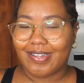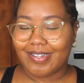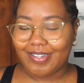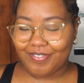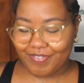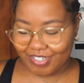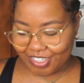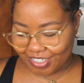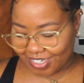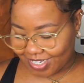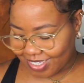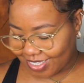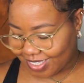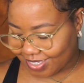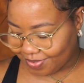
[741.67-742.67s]

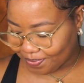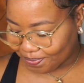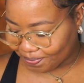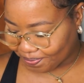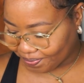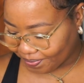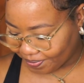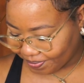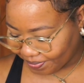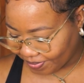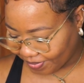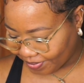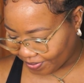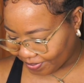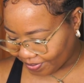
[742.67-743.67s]
efficient?
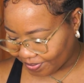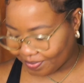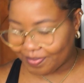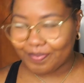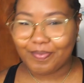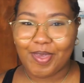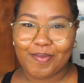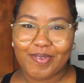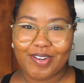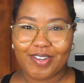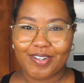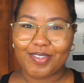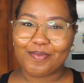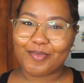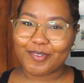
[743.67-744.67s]
Maybe
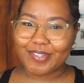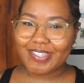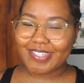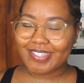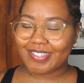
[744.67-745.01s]
not the most.